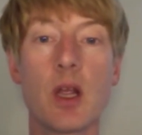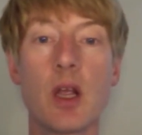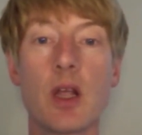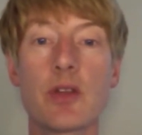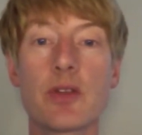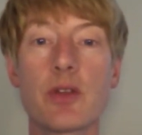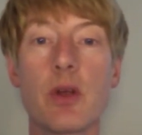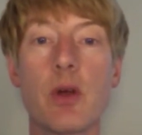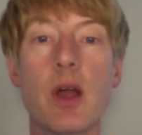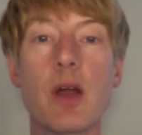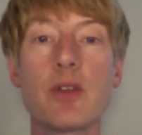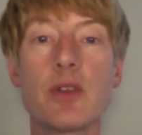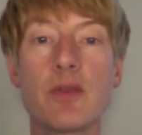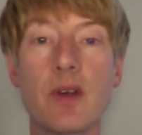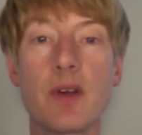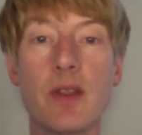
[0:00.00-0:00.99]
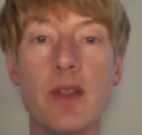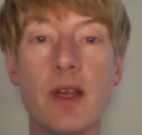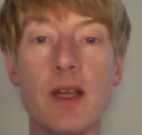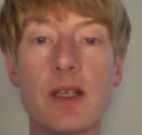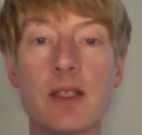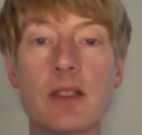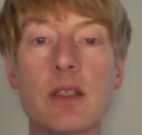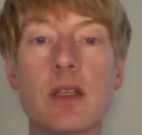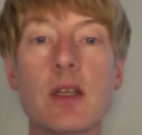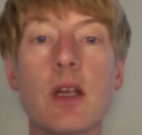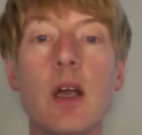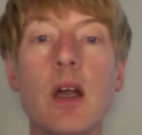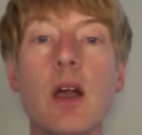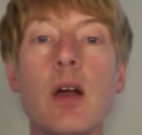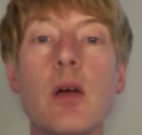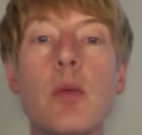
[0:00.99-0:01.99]
So how do you find that?
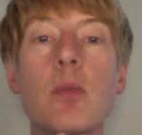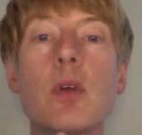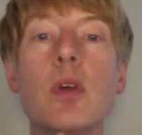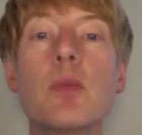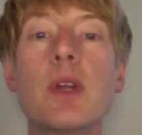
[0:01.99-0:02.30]
Come